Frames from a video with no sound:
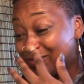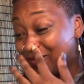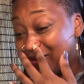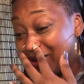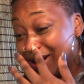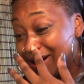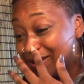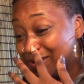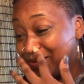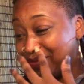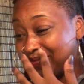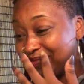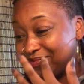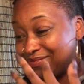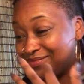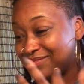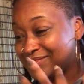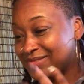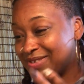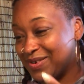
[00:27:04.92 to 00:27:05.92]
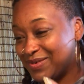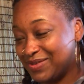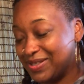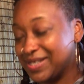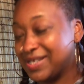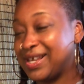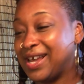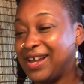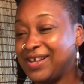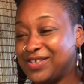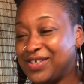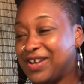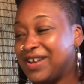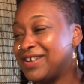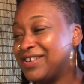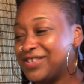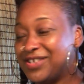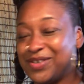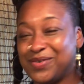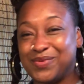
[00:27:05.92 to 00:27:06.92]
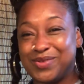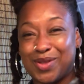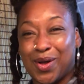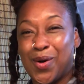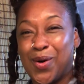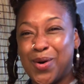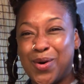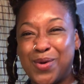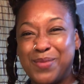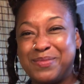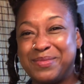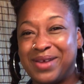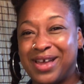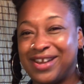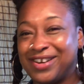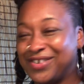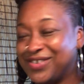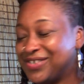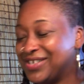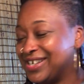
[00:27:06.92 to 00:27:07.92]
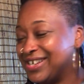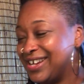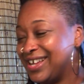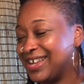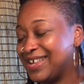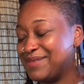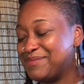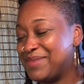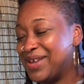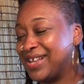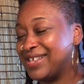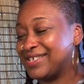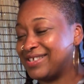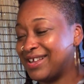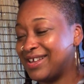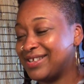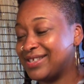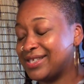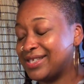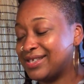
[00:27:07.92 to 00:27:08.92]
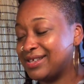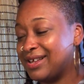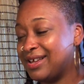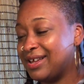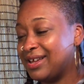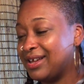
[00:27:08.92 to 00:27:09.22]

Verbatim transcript: Wow. With this cancer energy, with the home energy, like it makes sense.